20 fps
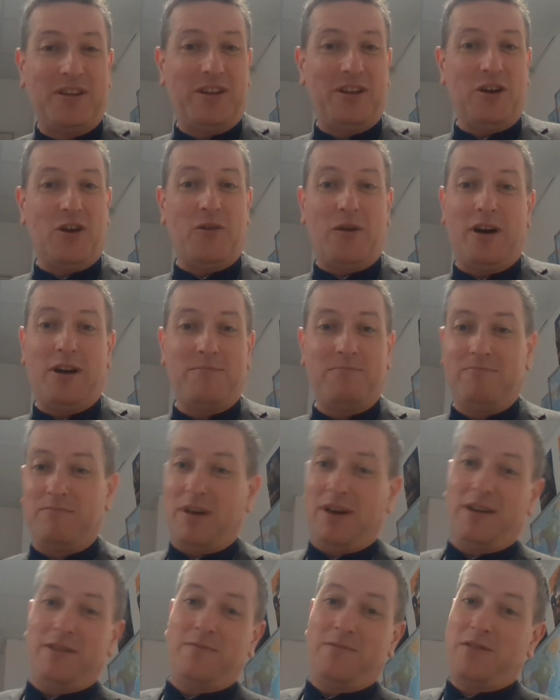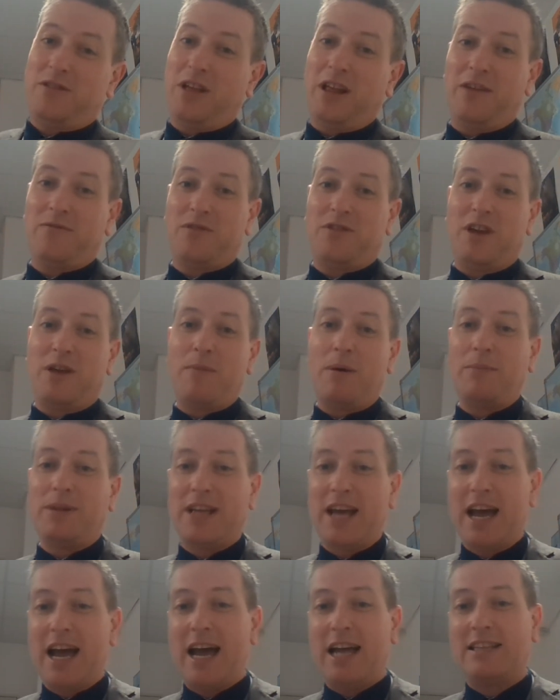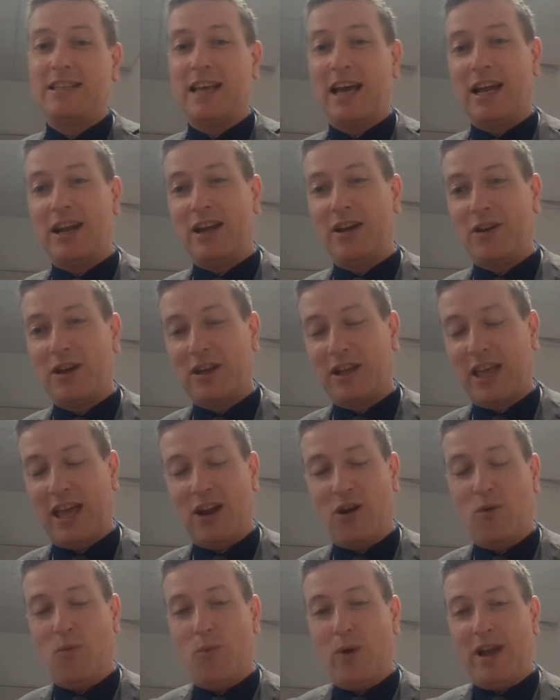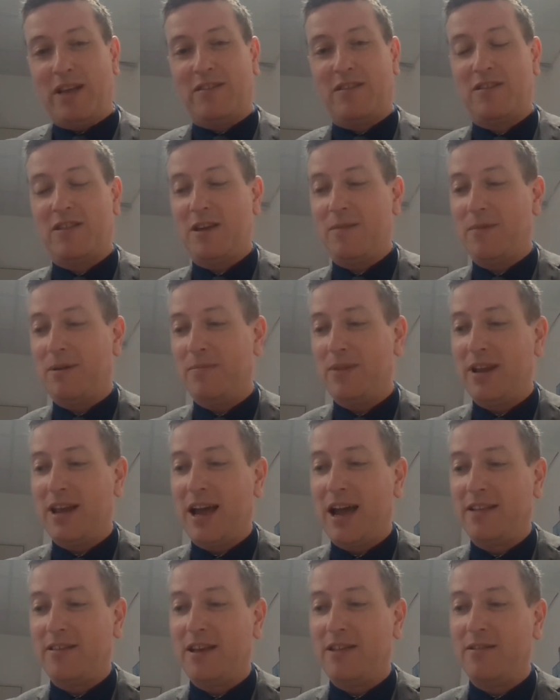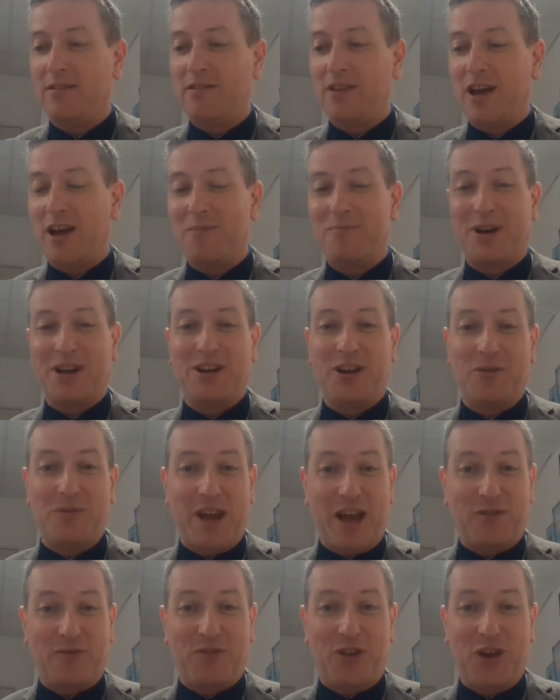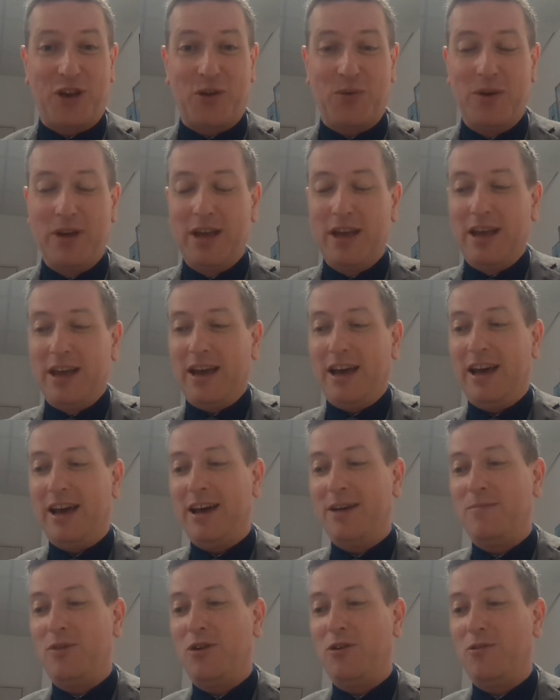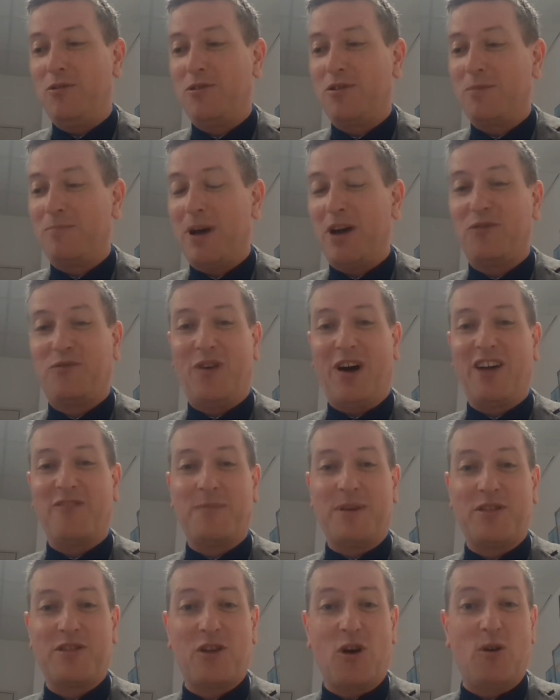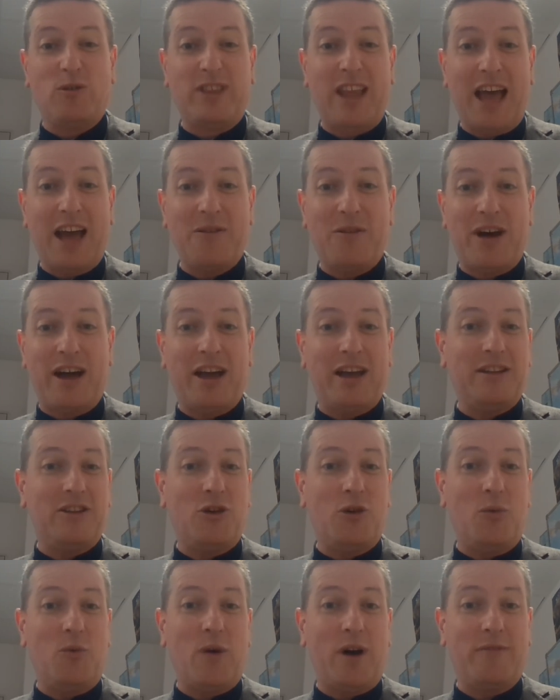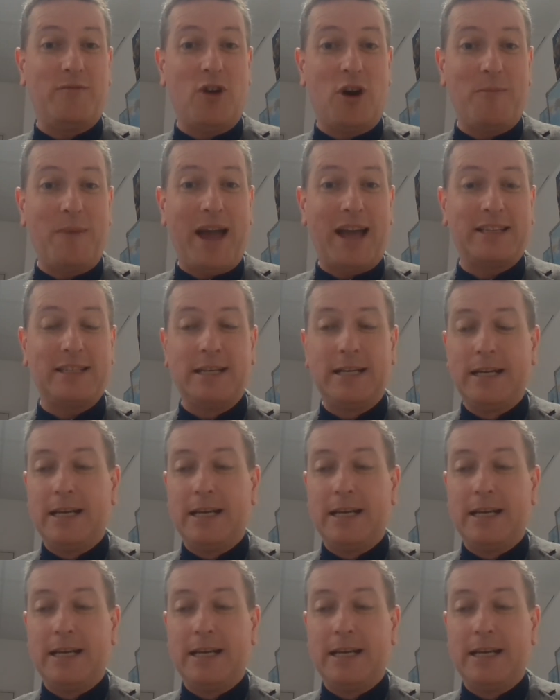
You know, I, I still haven't seen mum and dad, and I, I, cannot wait to see mum and dad and uh, my new nephew, um, who's about five months old now and who I've not met.